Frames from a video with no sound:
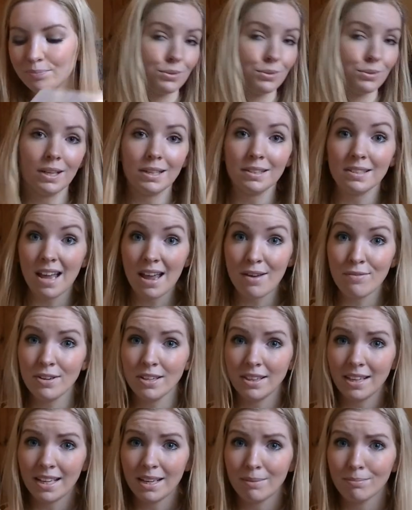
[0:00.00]
So that's
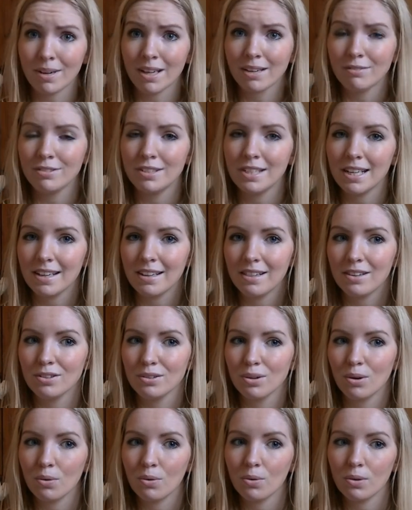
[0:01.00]
everything in my ridiculous
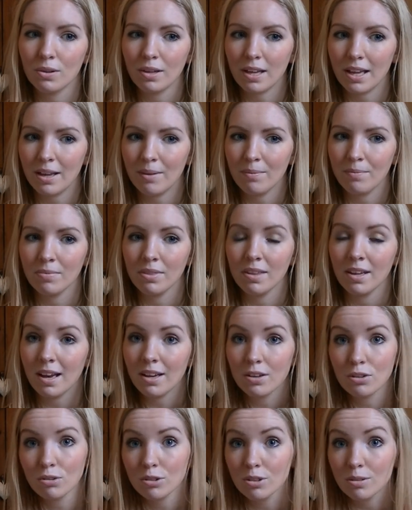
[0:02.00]
haul.
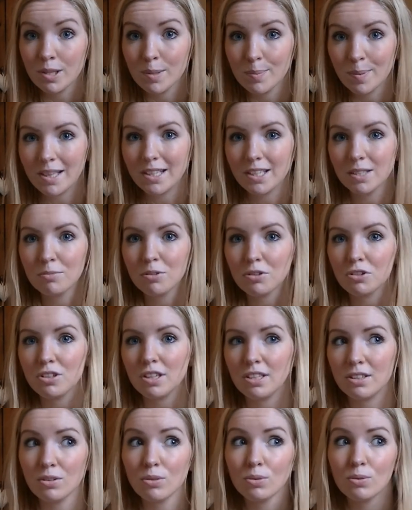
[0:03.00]
I don't always spend this much,
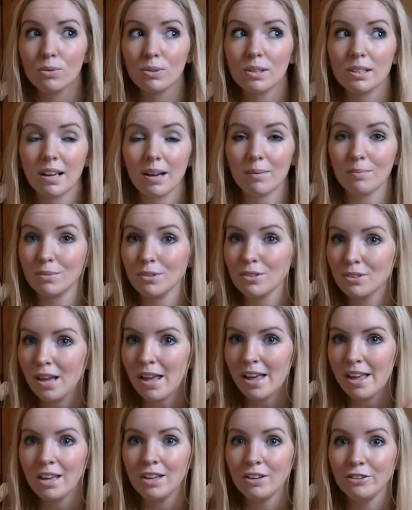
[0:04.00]
it always happens
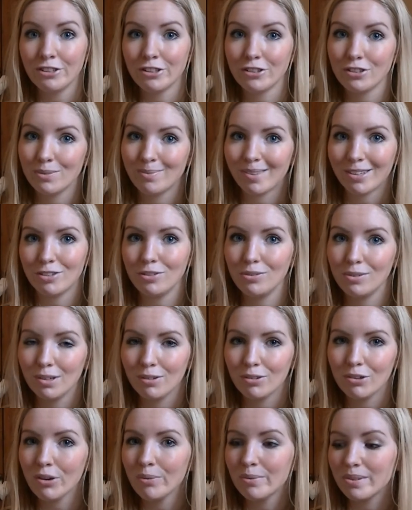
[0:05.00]
just as my student
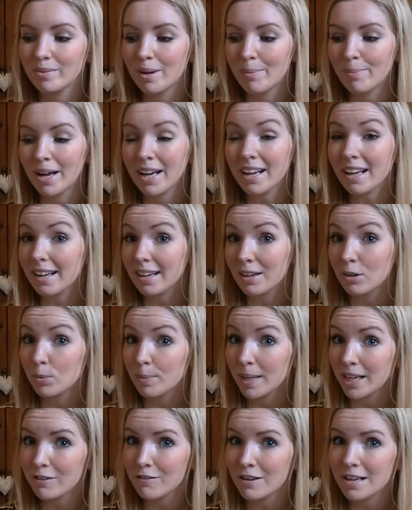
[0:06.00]
loan comes in my bank, I go a
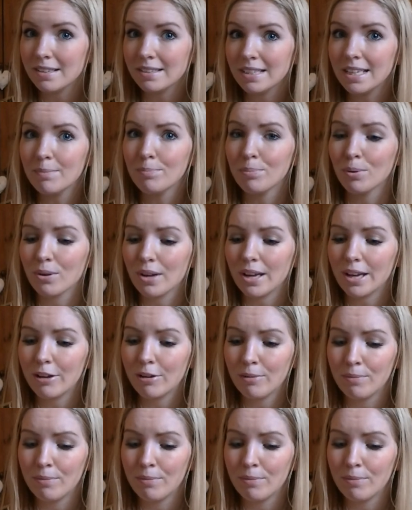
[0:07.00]
bit crazy. But